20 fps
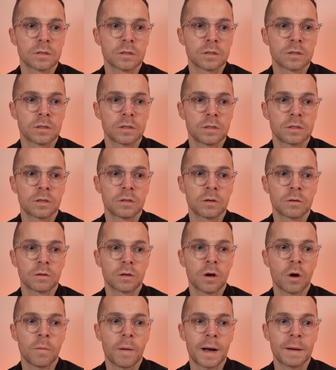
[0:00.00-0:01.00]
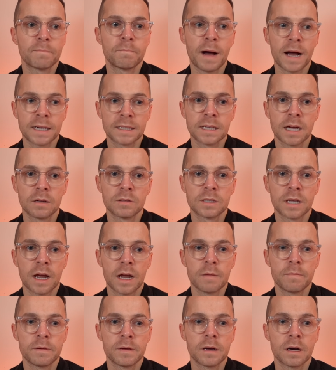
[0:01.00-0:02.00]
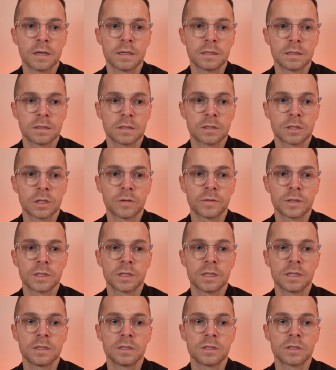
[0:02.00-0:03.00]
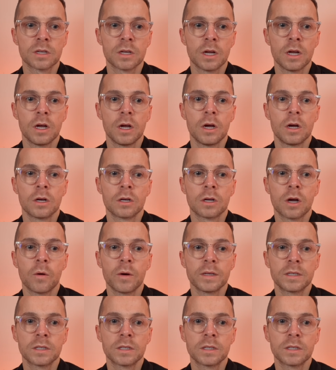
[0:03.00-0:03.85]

So go back down to APIs and services, go into